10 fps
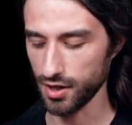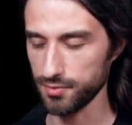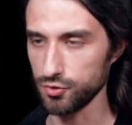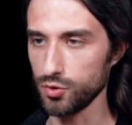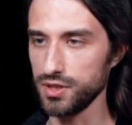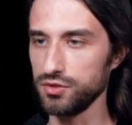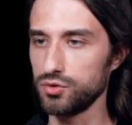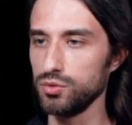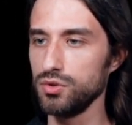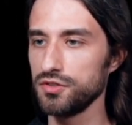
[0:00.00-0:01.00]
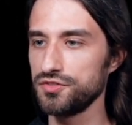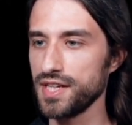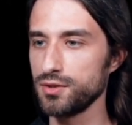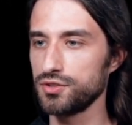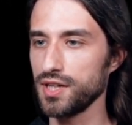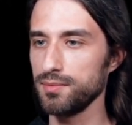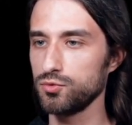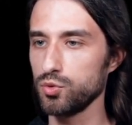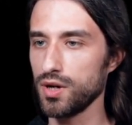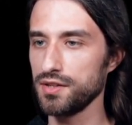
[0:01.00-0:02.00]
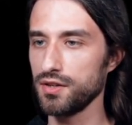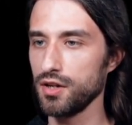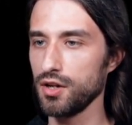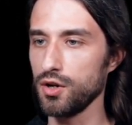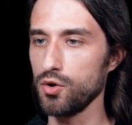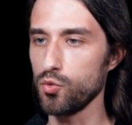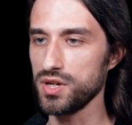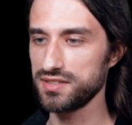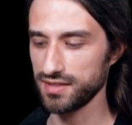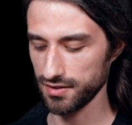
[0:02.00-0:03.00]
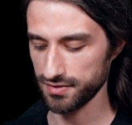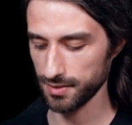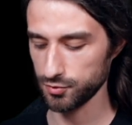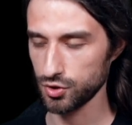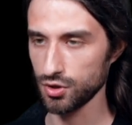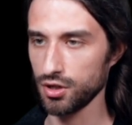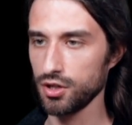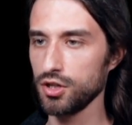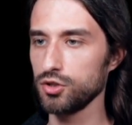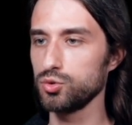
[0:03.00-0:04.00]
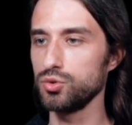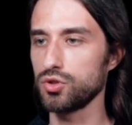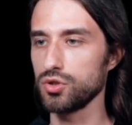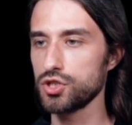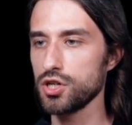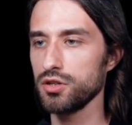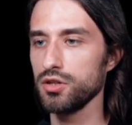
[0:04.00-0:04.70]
I'm going to take the time to add a weak self-capture to the closure.